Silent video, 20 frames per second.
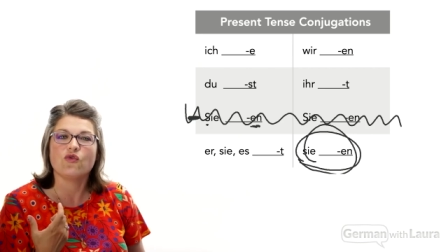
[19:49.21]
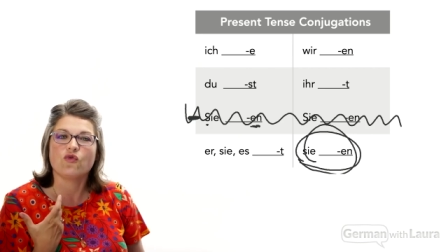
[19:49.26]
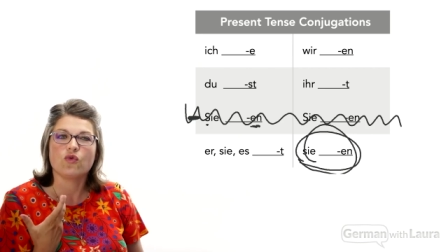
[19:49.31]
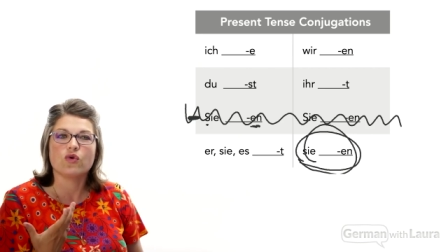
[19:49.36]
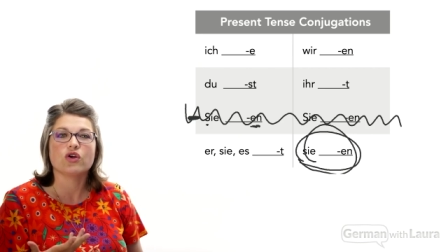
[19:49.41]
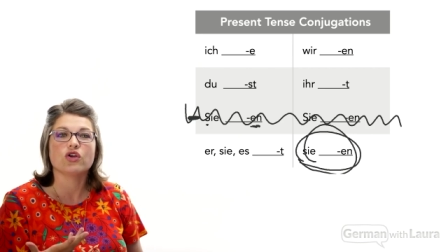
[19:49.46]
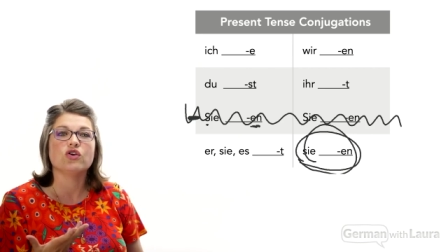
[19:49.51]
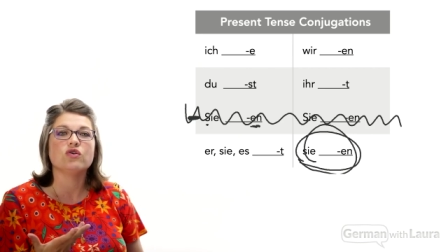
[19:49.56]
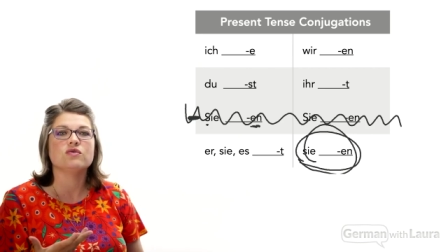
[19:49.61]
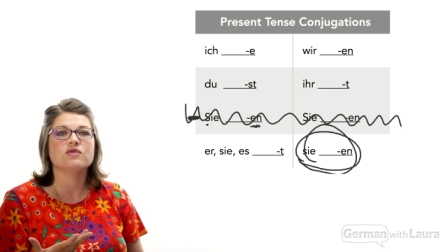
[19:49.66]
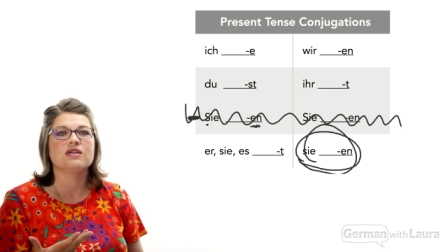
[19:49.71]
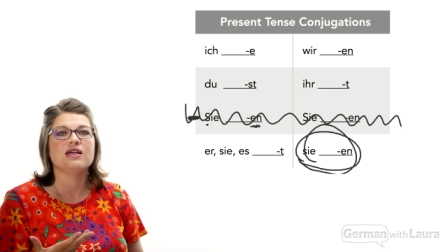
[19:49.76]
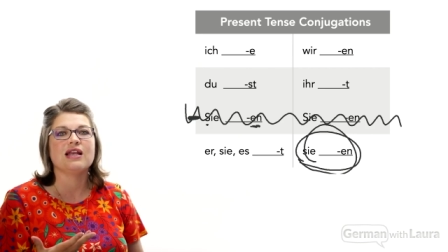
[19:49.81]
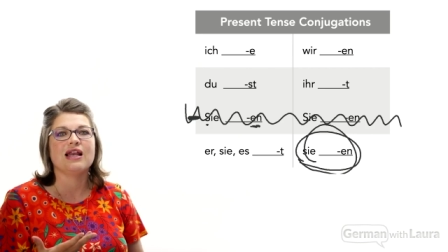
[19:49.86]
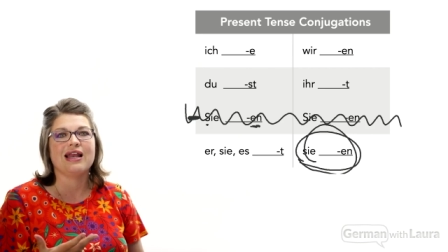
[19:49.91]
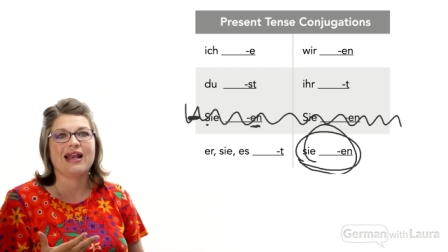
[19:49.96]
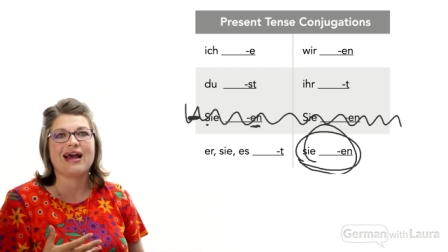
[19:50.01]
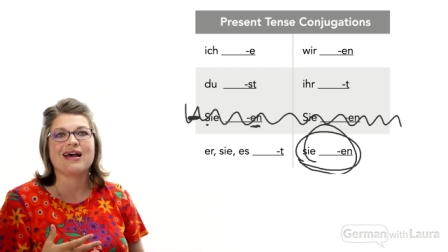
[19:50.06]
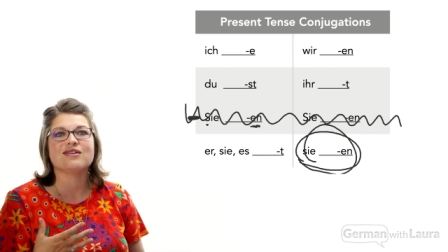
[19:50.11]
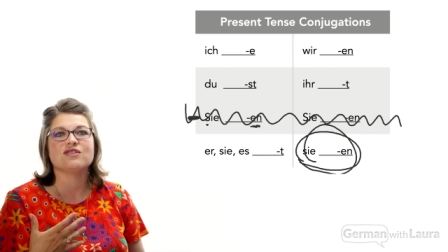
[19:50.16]
if we're
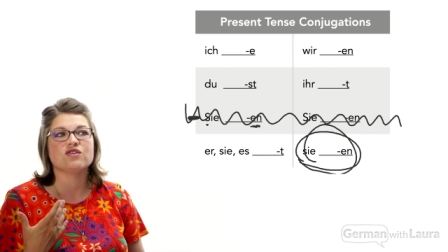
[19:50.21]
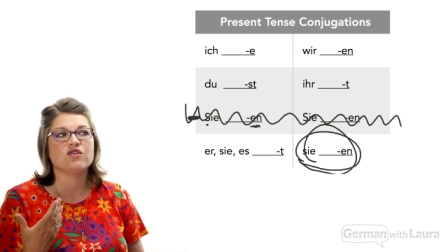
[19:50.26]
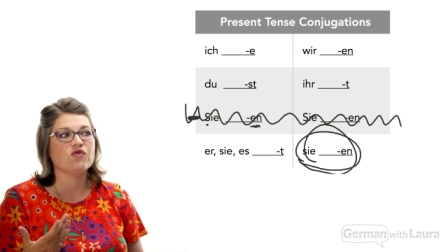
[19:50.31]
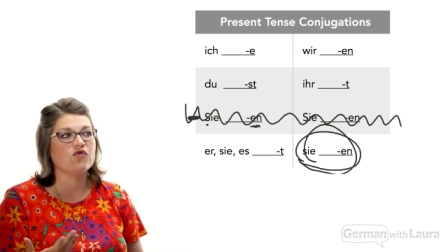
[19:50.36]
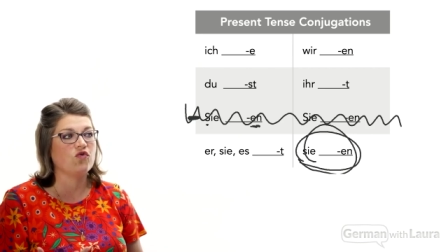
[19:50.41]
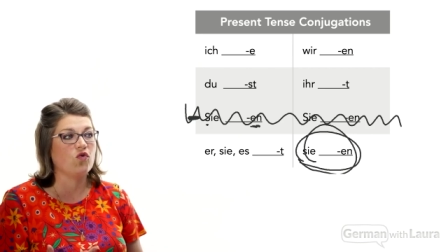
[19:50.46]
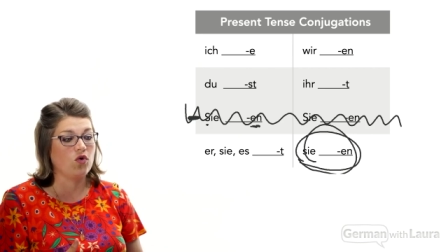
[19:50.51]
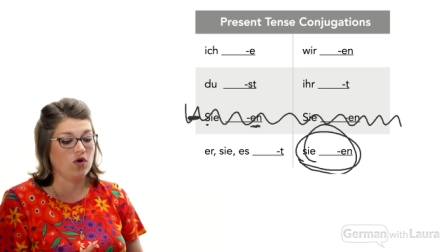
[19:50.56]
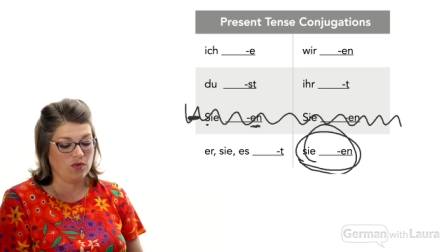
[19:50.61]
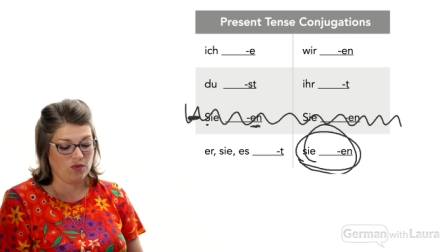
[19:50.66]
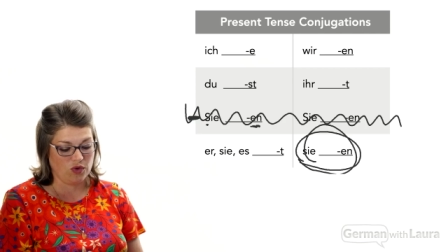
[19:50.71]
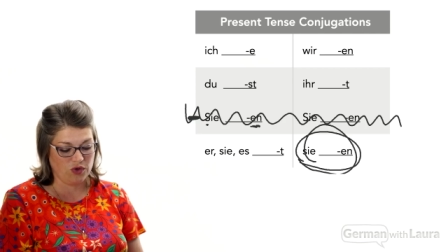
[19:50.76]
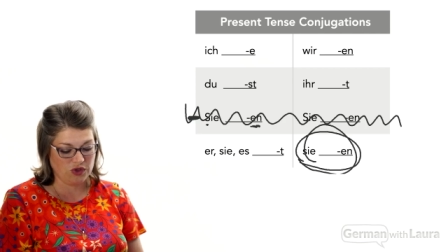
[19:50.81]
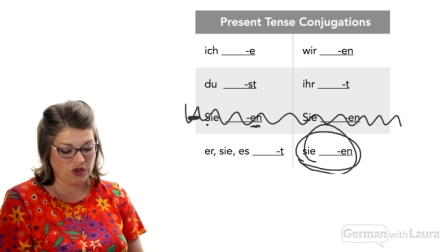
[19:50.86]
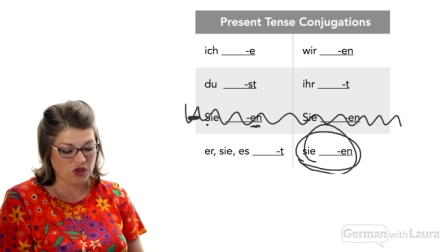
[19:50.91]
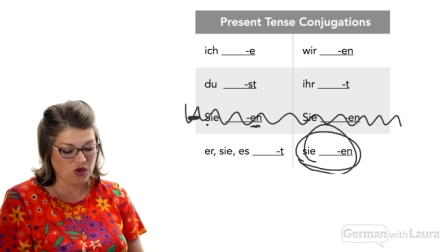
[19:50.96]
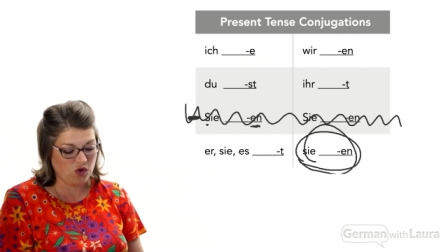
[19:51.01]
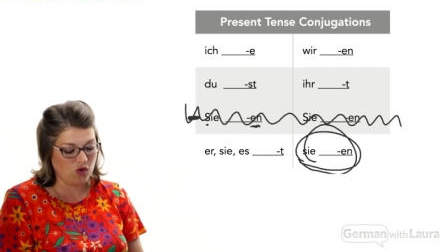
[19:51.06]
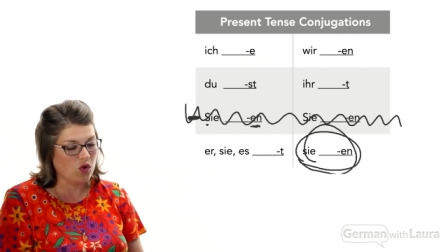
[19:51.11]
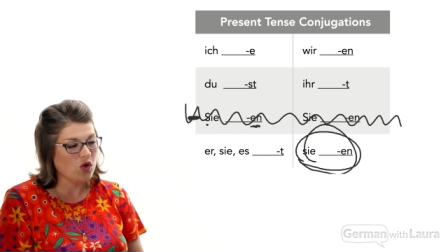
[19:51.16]
using it as the
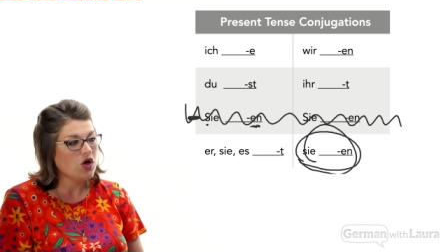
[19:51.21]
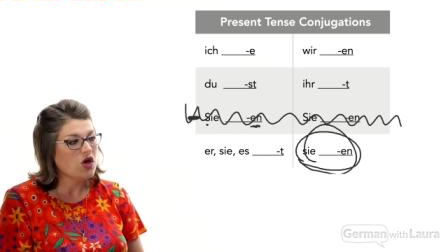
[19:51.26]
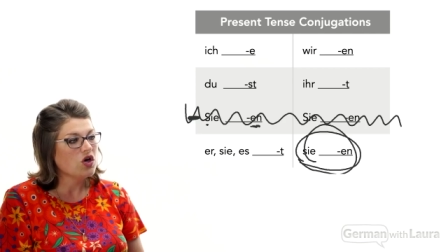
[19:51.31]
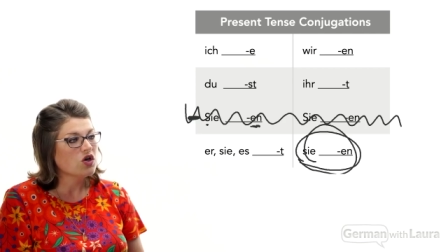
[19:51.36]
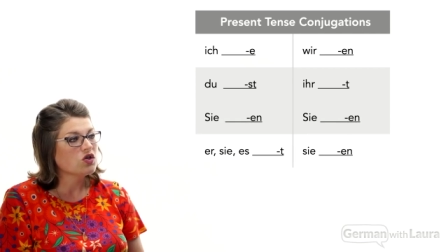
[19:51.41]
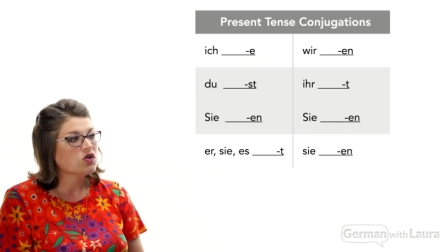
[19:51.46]
formal you.